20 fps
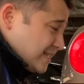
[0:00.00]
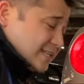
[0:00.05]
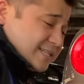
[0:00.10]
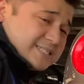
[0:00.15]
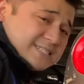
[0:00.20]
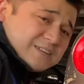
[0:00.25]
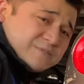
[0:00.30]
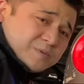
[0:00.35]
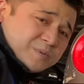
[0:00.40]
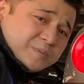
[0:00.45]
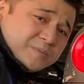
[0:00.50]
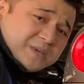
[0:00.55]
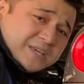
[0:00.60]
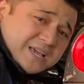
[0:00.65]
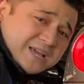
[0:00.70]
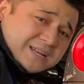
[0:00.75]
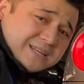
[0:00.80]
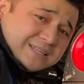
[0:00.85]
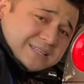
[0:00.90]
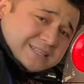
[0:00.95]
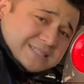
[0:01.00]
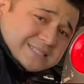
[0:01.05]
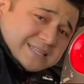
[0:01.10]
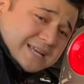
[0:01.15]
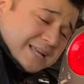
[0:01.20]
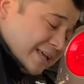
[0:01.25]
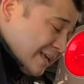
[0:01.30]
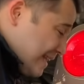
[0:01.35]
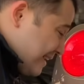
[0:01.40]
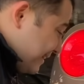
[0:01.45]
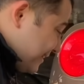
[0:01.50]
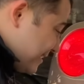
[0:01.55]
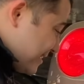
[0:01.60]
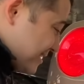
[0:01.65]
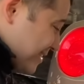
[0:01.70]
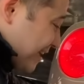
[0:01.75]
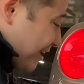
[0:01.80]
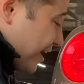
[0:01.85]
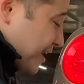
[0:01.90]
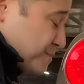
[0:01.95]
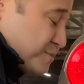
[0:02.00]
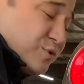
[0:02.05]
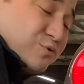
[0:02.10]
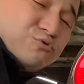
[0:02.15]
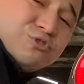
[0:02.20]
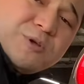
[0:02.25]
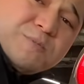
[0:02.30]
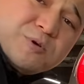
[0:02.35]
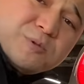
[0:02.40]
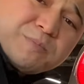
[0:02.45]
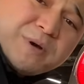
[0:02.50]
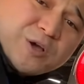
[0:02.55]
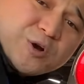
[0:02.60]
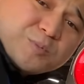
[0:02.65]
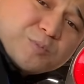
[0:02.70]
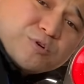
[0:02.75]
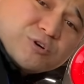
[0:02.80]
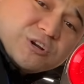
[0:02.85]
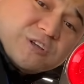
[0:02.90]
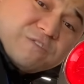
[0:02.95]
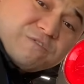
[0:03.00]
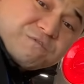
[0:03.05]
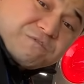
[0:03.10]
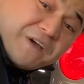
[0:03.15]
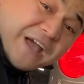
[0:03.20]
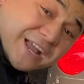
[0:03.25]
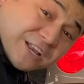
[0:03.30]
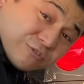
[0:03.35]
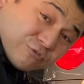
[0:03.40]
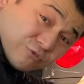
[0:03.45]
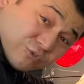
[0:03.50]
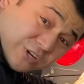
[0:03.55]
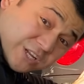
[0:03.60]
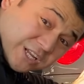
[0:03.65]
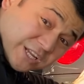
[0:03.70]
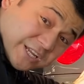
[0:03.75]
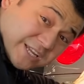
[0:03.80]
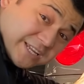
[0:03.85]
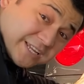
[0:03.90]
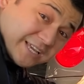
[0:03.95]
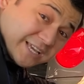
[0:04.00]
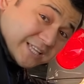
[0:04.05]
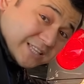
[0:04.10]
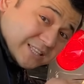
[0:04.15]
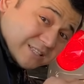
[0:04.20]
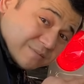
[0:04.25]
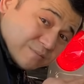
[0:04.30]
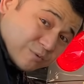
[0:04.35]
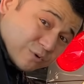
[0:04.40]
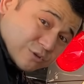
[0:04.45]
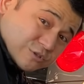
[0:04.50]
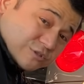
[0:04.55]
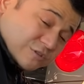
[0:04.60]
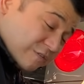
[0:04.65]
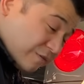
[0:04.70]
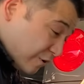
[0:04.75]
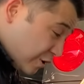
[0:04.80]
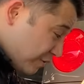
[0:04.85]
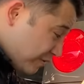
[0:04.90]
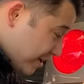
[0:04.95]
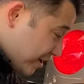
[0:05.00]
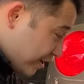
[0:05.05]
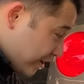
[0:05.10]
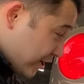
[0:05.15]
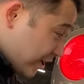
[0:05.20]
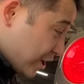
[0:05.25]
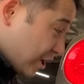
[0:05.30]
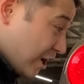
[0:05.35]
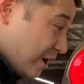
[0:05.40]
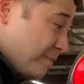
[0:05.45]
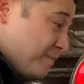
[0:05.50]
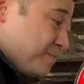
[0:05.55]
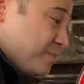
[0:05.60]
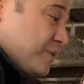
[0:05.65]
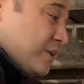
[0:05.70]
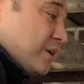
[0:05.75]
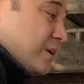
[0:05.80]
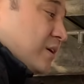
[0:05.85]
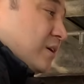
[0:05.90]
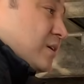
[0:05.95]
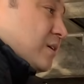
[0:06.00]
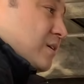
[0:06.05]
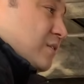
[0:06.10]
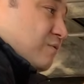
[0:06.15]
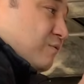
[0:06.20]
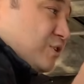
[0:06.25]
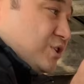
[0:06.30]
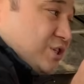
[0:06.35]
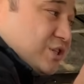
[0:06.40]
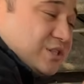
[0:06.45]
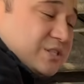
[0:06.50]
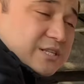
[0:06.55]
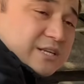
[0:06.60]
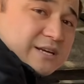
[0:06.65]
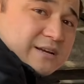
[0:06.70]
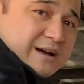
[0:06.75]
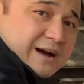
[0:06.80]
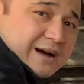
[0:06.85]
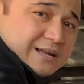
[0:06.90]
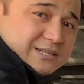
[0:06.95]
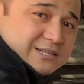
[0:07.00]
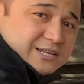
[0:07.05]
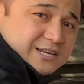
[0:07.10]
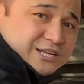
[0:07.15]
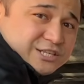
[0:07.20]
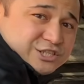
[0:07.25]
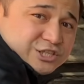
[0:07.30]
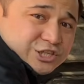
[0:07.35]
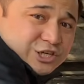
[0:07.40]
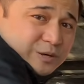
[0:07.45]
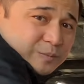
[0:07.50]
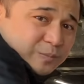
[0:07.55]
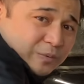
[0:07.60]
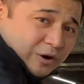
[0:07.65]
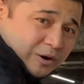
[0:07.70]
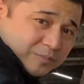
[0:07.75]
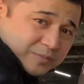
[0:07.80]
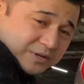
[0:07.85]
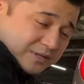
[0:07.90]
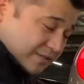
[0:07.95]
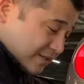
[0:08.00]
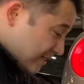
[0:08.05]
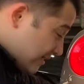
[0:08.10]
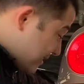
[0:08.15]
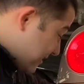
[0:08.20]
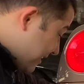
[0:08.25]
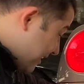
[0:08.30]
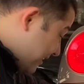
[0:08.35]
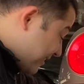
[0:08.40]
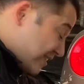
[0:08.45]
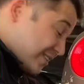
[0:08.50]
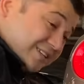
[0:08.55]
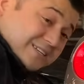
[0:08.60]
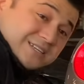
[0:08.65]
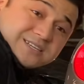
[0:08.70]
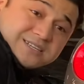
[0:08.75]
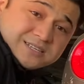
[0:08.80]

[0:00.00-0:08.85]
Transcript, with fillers: as I said from the beginning, is that this car has been rebuilt by Omori factory, and the most of all, we're gonna come, which is the under engine compartment. It's got the